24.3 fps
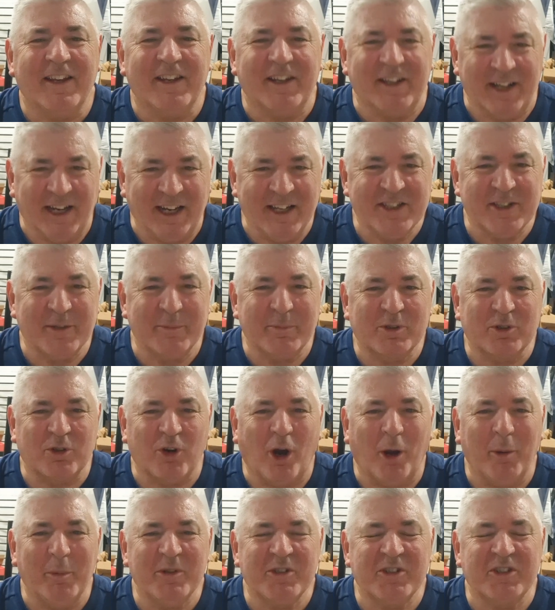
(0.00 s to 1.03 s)
G'day
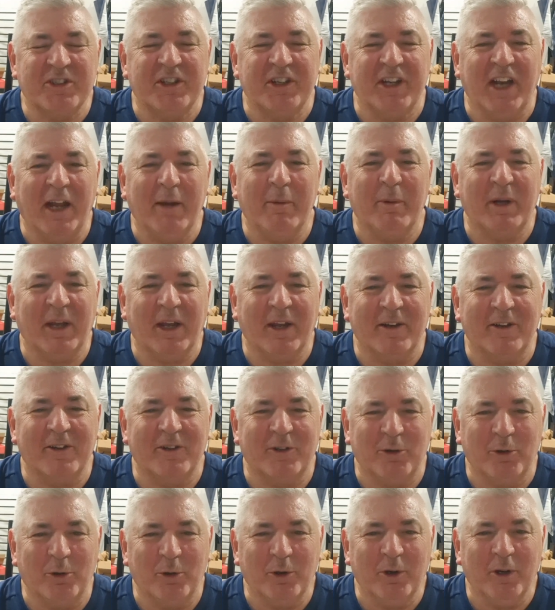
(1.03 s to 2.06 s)
subscribers, today we're going to
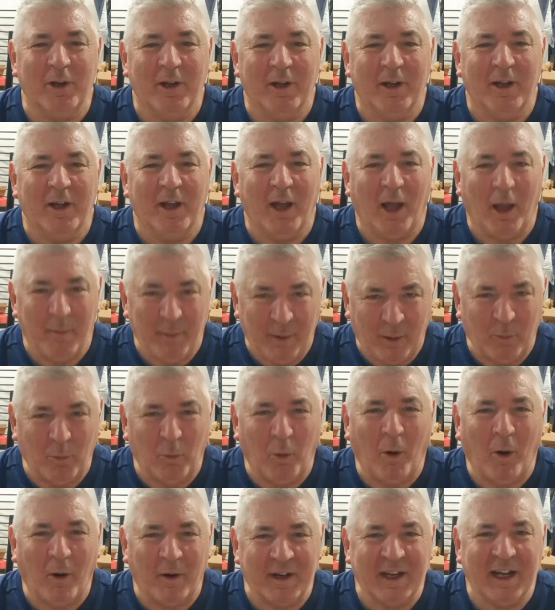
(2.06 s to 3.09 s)
talk about
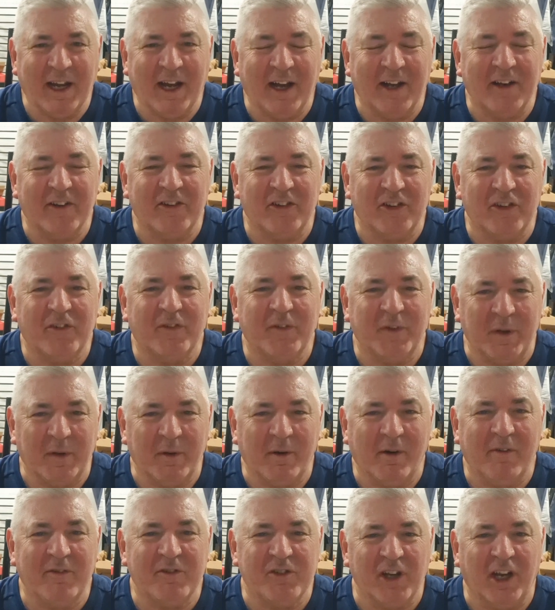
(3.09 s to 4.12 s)
wiring harnesses for
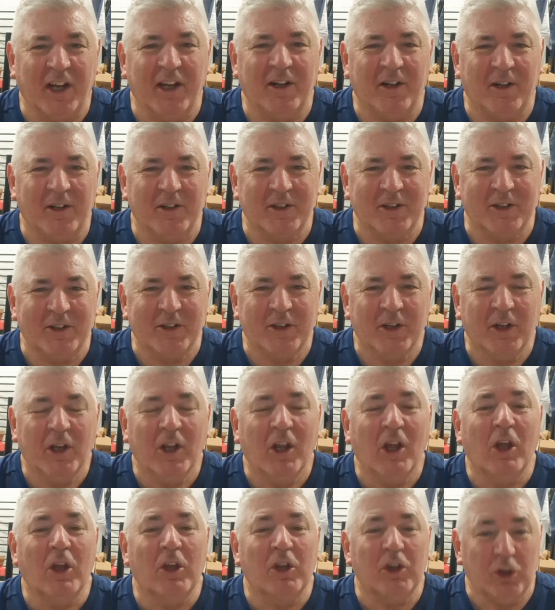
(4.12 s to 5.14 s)
your FJ Holden.
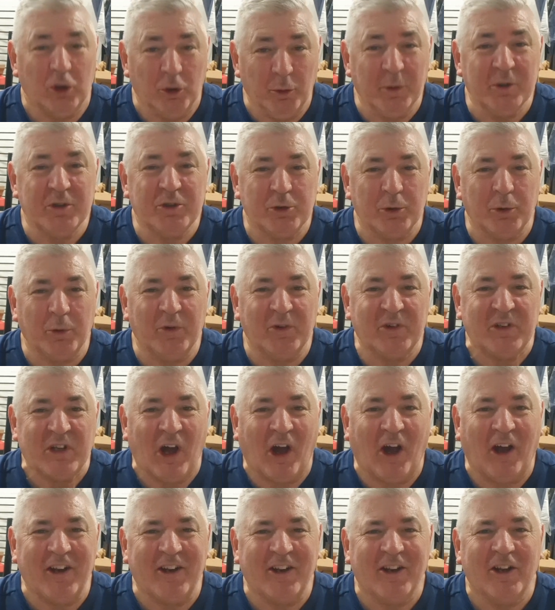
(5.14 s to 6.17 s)
You're with Jules
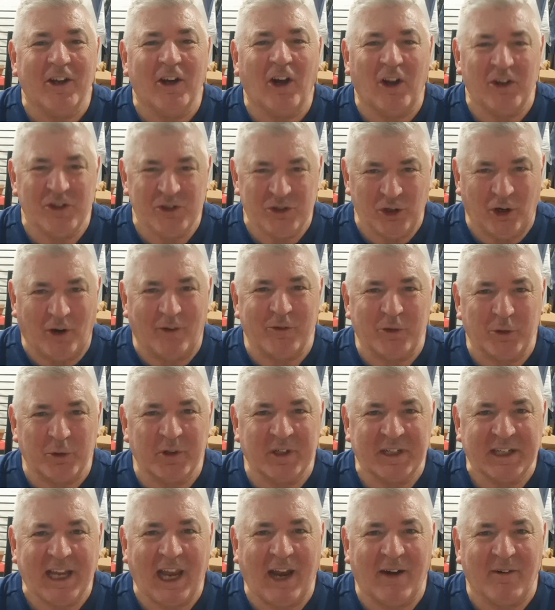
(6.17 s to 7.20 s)
Knight on Jive
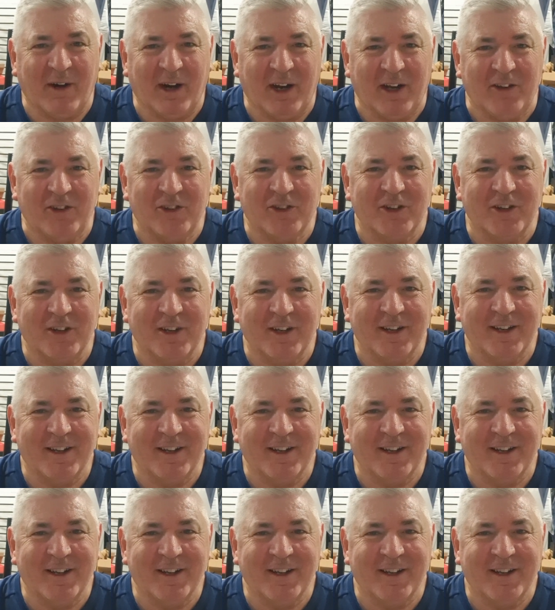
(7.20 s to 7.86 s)
Talking Garage.